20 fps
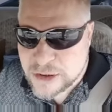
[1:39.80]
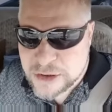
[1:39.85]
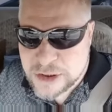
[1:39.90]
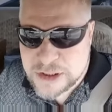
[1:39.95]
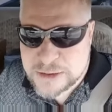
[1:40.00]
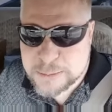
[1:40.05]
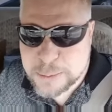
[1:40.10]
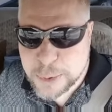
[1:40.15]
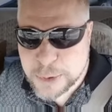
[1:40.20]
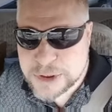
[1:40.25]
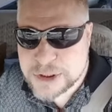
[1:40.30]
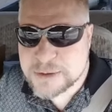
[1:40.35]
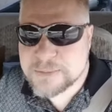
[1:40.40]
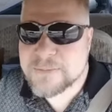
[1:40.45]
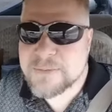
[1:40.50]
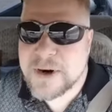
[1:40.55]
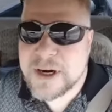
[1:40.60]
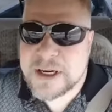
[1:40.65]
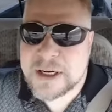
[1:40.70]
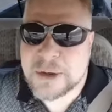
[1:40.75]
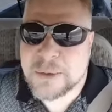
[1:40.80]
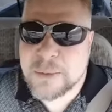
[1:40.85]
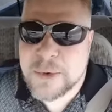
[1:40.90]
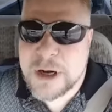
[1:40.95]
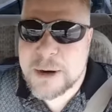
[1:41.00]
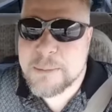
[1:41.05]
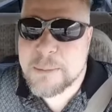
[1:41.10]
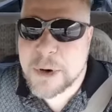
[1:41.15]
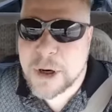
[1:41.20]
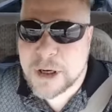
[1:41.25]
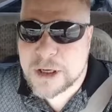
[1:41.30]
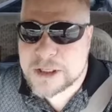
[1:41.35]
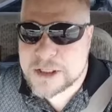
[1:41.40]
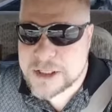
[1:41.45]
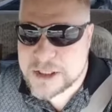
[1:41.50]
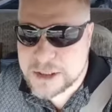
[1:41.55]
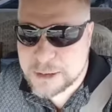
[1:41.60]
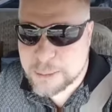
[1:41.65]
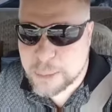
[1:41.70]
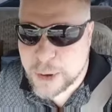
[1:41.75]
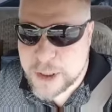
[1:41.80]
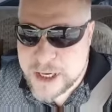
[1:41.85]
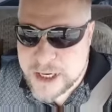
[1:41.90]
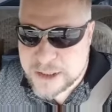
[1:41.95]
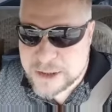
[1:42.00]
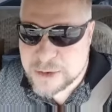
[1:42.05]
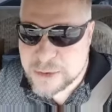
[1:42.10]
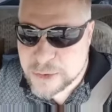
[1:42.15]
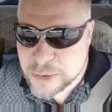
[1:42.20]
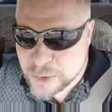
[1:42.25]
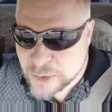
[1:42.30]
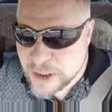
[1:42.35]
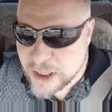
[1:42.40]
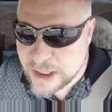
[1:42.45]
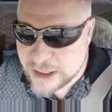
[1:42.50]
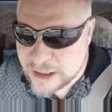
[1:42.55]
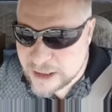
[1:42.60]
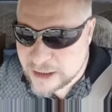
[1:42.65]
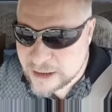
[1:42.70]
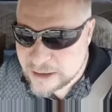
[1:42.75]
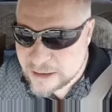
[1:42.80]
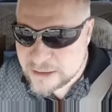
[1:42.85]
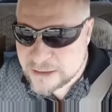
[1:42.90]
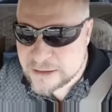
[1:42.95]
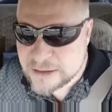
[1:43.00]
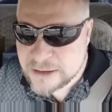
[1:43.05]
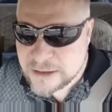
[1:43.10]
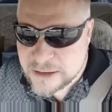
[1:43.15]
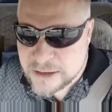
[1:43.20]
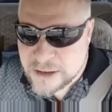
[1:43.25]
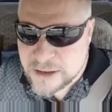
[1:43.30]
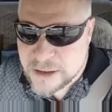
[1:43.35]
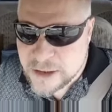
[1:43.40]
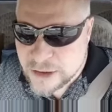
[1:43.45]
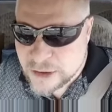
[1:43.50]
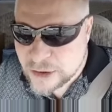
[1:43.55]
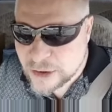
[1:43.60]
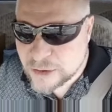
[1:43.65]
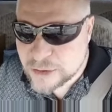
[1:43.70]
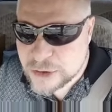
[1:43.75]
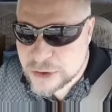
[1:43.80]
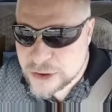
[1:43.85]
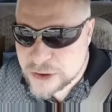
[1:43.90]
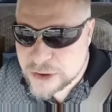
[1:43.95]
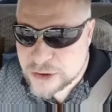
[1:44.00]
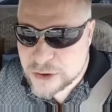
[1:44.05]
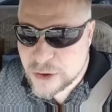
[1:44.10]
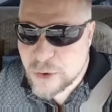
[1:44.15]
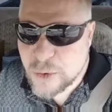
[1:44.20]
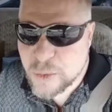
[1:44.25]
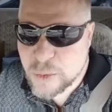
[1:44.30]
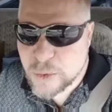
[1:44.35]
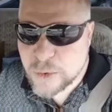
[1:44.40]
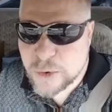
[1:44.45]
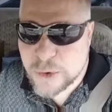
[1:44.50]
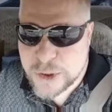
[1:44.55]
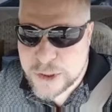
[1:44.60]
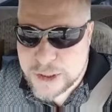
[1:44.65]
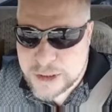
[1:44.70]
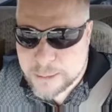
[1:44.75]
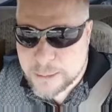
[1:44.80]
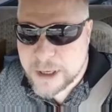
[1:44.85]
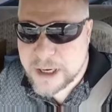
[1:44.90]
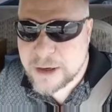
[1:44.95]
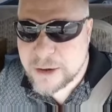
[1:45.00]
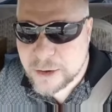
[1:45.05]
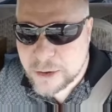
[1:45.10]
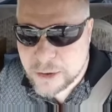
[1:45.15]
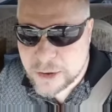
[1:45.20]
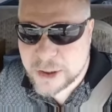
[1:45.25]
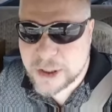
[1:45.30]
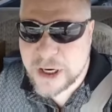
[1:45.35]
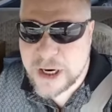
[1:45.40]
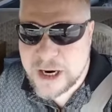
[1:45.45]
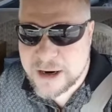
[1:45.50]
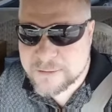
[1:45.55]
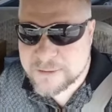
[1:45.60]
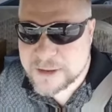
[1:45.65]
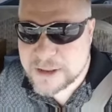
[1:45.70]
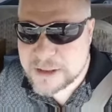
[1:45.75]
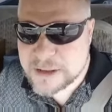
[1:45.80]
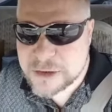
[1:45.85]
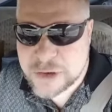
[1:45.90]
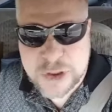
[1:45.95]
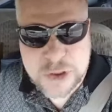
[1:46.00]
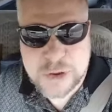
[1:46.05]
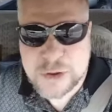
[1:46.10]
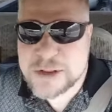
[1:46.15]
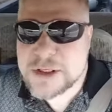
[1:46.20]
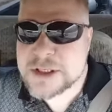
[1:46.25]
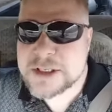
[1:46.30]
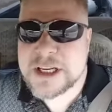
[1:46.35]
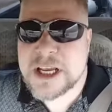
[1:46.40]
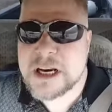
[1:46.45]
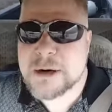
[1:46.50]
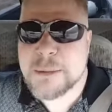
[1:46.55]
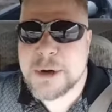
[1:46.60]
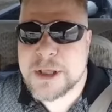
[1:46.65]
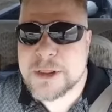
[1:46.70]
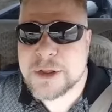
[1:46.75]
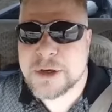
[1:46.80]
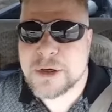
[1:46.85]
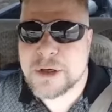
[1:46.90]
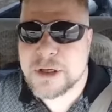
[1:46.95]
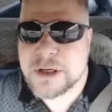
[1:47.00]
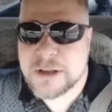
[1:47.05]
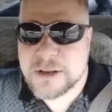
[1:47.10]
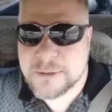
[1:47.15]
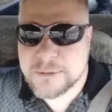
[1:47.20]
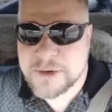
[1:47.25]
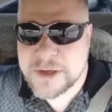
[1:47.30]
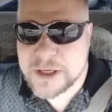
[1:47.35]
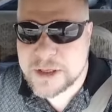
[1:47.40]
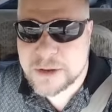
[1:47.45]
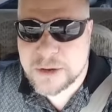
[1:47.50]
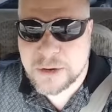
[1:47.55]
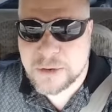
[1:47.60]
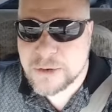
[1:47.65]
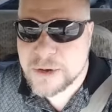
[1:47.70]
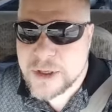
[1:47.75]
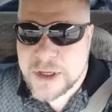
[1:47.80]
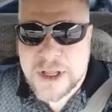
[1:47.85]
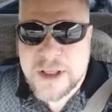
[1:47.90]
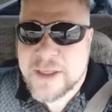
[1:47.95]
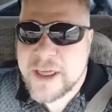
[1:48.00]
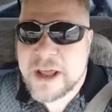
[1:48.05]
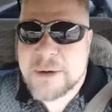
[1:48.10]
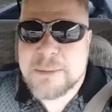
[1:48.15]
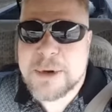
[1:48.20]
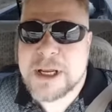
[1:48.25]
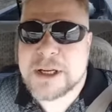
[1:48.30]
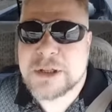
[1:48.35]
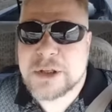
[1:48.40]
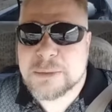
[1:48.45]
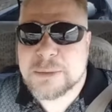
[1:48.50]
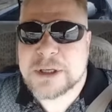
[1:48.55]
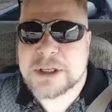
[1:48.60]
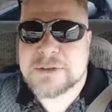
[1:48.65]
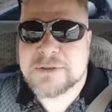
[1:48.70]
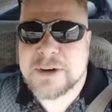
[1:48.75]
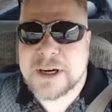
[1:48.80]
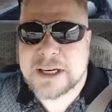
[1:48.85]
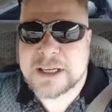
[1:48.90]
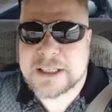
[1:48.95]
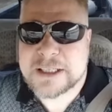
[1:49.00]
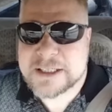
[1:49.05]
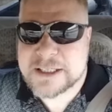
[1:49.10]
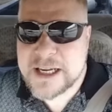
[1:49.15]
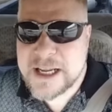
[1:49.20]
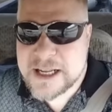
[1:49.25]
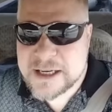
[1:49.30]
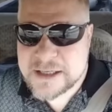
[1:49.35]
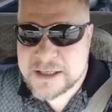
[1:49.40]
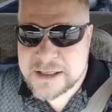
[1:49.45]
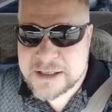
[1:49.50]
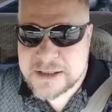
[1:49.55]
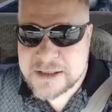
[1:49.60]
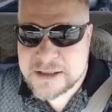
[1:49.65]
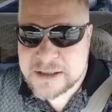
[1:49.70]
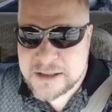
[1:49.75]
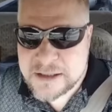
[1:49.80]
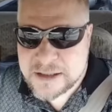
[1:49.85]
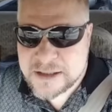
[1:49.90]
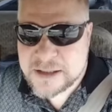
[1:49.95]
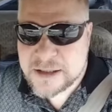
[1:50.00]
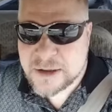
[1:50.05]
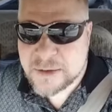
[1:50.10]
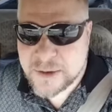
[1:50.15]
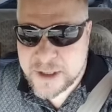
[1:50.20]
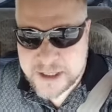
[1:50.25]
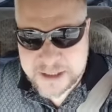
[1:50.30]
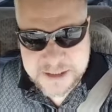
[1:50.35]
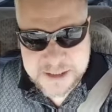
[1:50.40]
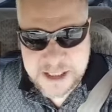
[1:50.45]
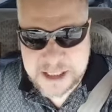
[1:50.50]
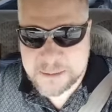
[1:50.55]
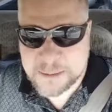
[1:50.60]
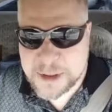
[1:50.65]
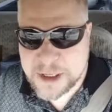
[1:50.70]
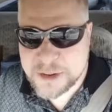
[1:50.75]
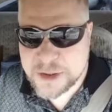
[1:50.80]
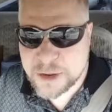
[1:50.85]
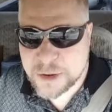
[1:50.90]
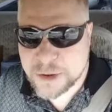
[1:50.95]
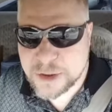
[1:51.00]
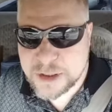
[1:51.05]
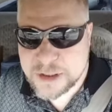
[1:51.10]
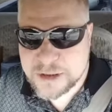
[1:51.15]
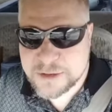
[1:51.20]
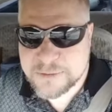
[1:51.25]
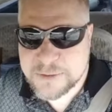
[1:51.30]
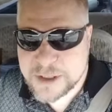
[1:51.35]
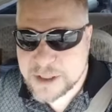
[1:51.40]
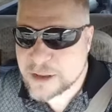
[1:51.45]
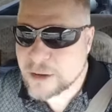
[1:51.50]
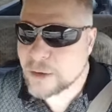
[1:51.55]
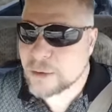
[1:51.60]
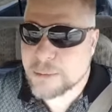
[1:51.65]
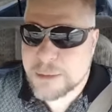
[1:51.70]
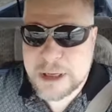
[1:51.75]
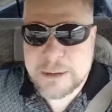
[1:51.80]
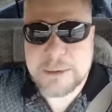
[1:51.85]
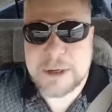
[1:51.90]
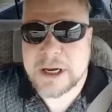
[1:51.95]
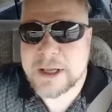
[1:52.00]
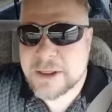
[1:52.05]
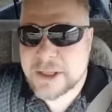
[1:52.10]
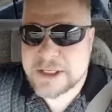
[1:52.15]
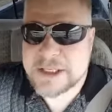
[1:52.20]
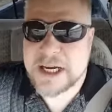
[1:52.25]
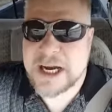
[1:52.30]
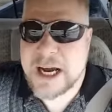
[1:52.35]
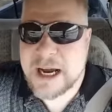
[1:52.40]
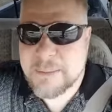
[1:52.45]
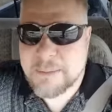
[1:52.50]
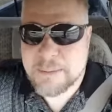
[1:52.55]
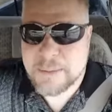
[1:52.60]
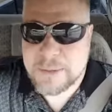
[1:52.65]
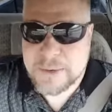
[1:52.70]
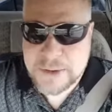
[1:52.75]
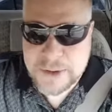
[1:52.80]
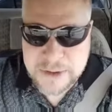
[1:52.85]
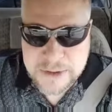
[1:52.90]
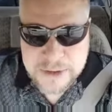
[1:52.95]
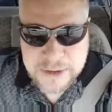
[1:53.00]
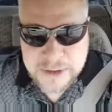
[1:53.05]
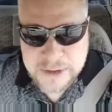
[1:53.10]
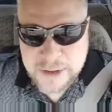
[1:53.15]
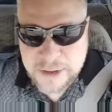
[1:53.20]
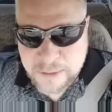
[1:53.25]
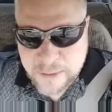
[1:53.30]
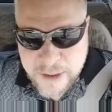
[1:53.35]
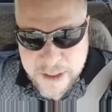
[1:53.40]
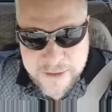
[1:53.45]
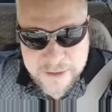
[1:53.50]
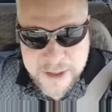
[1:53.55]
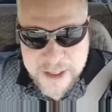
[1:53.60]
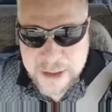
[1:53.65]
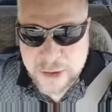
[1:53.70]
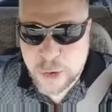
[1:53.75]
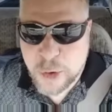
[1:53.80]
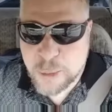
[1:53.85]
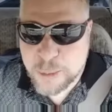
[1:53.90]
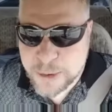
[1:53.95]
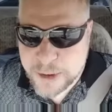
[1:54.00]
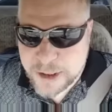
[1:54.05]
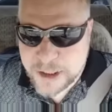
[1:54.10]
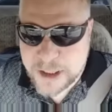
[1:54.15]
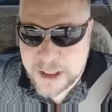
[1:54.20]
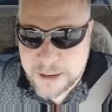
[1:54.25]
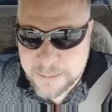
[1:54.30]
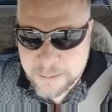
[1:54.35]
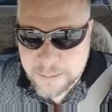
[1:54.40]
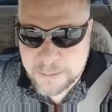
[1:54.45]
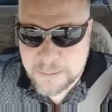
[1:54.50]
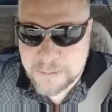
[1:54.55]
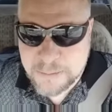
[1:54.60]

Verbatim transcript: just put some fucking rub marks in a brand new truck. You know, she's so worried about her coffees. She couldn't set them on the hood of the vehicle. That'd make too much fucking sense. Right? Set them on the hood of the vehicle or maybe on the top. Right? Then open it up,